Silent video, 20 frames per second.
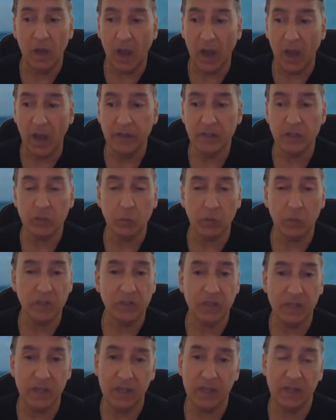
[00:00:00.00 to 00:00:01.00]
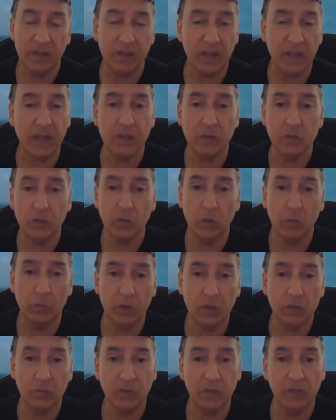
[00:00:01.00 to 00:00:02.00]
I just want to say again, thank you so
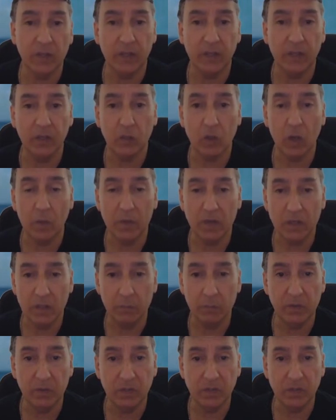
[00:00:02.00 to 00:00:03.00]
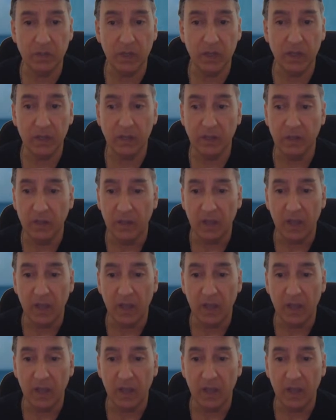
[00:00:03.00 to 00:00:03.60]
much for taking the time out of your busy day.